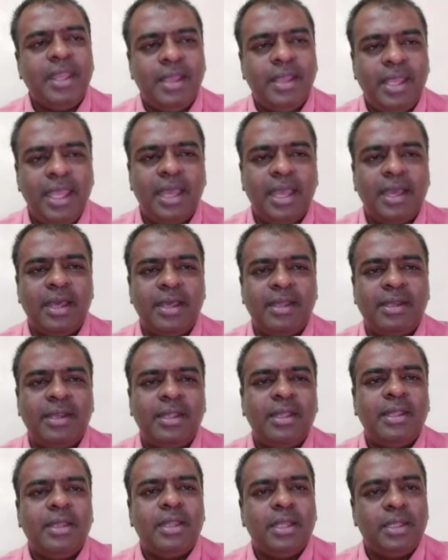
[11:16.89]
Here,
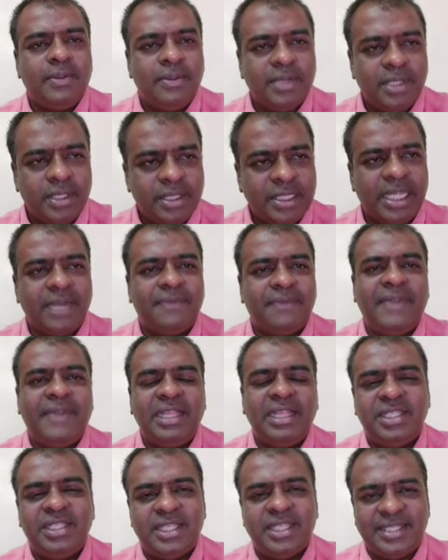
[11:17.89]
Sir
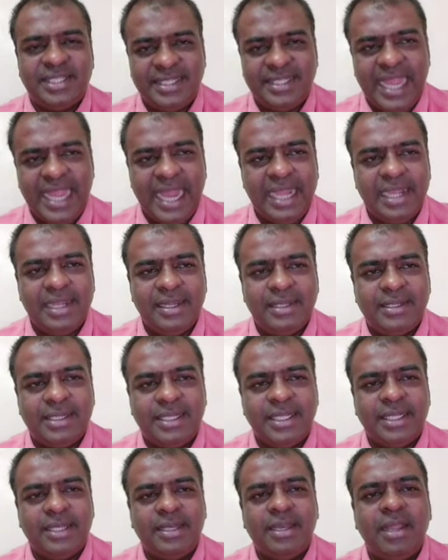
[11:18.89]
Francis
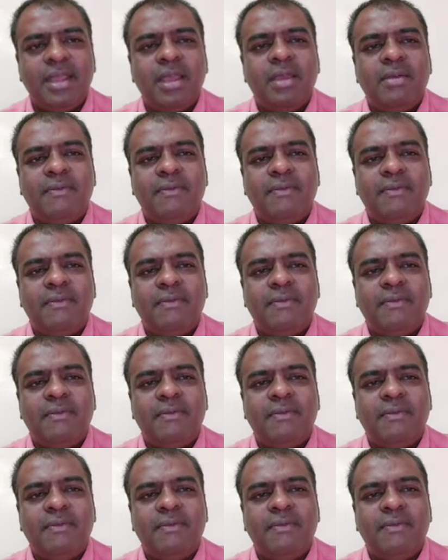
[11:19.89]
Galton